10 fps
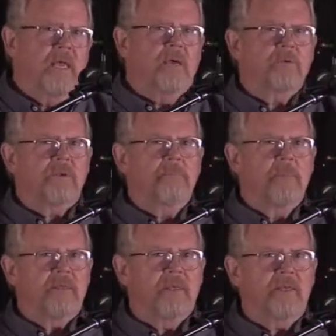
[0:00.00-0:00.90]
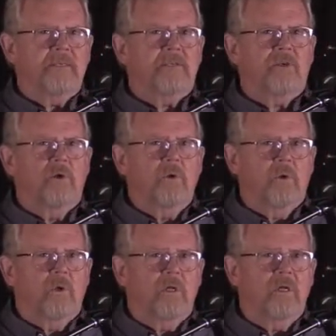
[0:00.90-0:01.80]
It was a Methodist
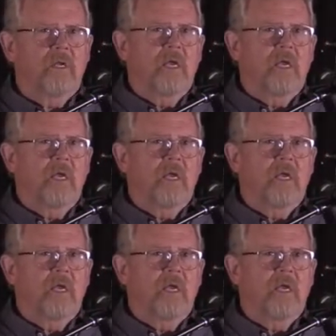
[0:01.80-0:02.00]
school.